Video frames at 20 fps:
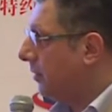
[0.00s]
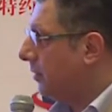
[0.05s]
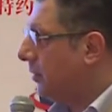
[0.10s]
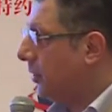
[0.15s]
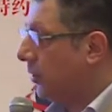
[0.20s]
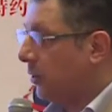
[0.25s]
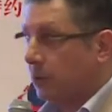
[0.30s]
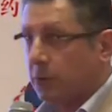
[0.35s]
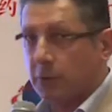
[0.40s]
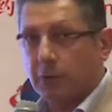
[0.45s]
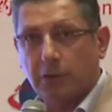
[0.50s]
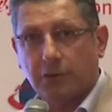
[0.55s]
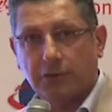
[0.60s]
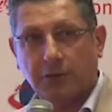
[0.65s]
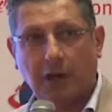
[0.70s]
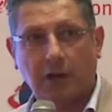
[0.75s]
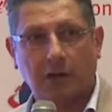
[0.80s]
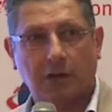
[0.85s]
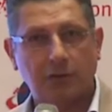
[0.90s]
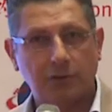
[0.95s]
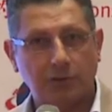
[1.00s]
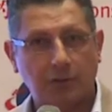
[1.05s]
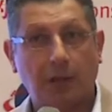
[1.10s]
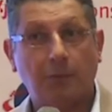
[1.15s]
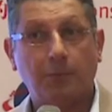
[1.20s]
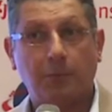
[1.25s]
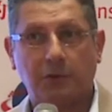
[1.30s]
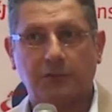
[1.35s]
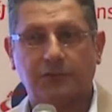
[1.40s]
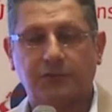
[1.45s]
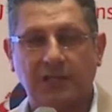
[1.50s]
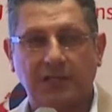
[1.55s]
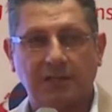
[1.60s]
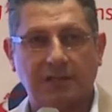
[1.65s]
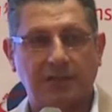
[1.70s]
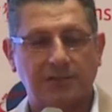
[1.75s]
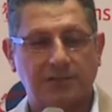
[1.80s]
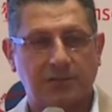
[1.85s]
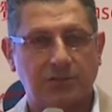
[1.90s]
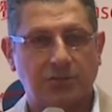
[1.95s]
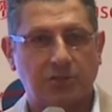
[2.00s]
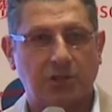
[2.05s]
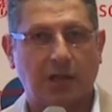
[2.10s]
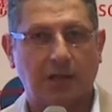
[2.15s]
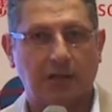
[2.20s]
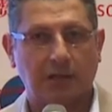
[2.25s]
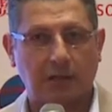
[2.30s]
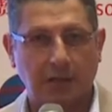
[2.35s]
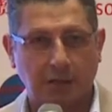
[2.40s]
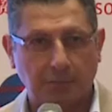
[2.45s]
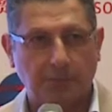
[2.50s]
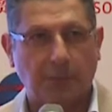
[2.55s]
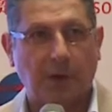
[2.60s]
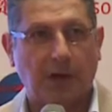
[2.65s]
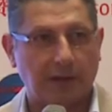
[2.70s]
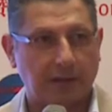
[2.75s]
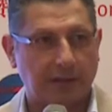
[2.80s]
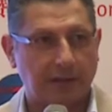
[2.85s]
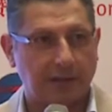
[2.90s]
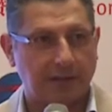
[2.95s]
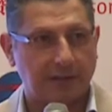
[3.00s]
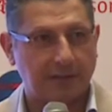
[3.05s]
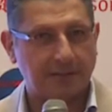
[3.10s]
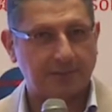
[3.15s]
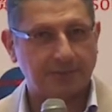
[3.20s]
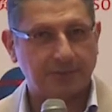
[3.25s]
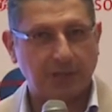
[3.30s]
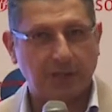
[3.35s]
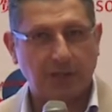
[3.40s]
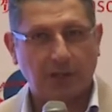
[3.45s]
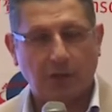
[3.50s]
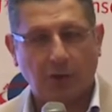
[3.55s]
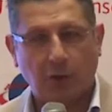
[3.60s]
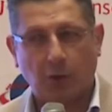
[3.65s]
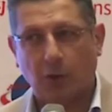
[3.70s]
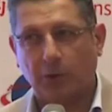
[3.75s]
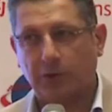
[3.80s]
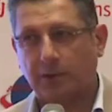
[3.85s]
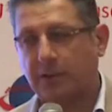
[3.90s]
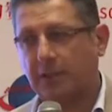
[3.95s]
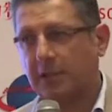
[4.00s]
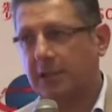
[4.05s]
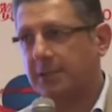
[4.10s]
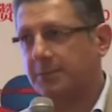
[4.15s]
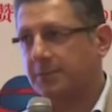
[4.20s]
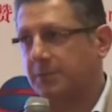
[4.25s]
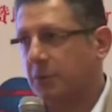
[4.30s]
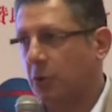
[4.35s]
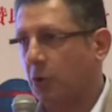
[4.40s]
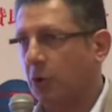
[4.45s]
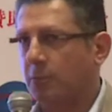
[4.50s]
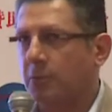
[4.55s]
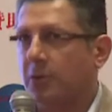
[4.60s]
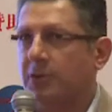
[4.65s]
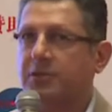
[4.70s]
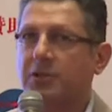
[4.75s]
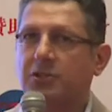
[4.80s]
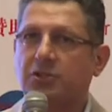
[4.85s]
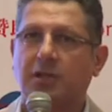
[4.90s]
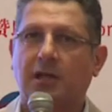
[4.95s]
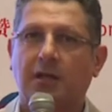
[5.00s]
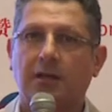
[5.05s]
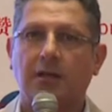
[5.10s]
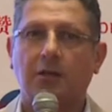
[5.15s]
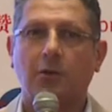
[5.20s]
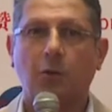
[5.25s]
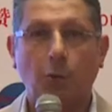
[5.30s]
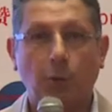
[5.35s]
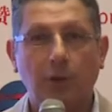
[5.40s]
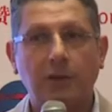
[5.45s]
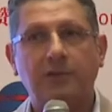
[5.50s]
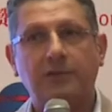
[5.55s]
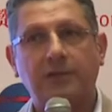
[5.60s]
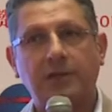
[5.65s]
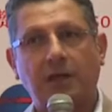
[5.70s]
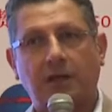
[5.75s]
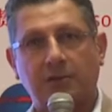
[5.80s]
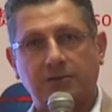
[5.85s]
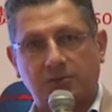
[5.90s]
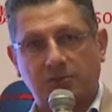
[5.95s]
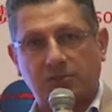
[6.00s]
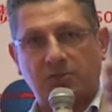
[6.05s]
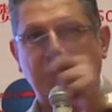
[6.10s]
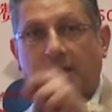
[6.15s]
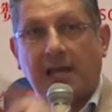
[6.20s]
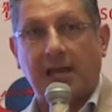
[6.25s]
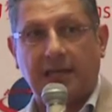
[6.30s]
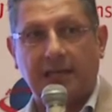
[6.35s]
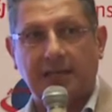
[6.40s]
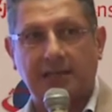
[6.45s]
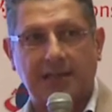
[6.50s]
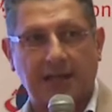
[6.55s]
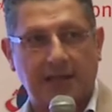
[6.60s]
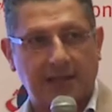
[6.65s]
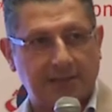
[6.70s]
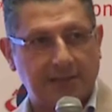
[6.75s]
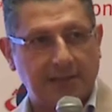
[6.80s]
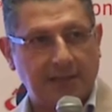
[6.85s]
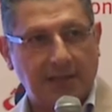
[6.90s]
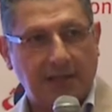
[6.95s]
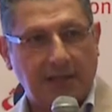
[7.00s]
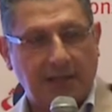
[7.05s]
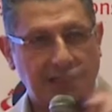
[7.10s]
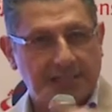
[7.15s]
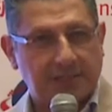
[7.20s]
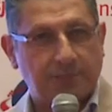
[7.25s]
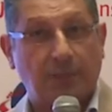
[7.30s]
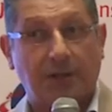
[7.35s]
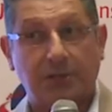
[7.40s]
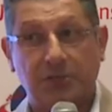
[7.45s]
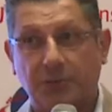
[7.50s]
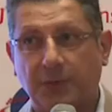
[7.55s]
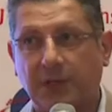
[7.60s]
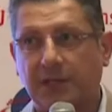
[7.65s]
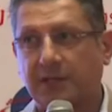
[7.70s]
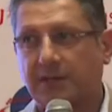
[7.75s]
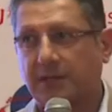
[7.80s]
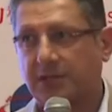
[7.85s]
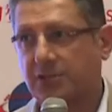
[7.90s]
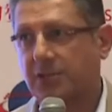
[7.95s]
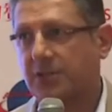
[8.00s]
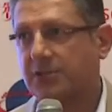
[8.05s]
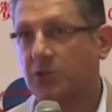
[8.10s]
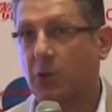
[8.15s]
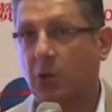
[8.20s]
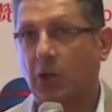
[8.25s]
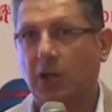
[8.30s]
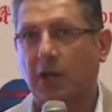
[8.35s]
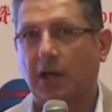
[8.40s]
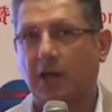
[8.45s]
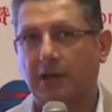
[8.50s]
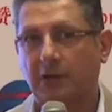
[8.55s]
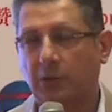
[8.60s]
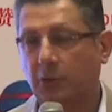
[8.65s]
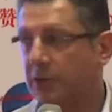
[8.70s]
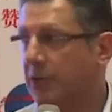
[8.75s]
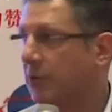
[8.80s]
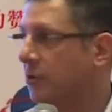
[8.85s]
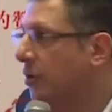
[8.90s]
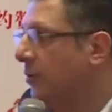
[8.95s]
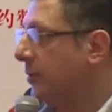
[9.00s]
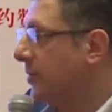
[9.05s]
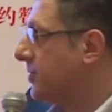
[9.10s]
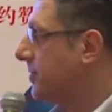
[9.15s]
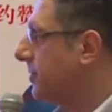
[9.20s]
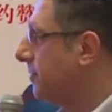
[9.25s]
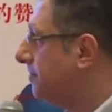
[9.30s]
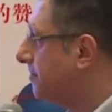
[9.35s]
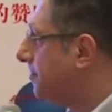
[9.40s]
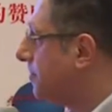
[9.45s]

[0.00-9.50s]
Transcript: you know, there are a number of retailers in China embarking on, um, on multi-channel with the understanding that it's much bigger than just online or e-commerce.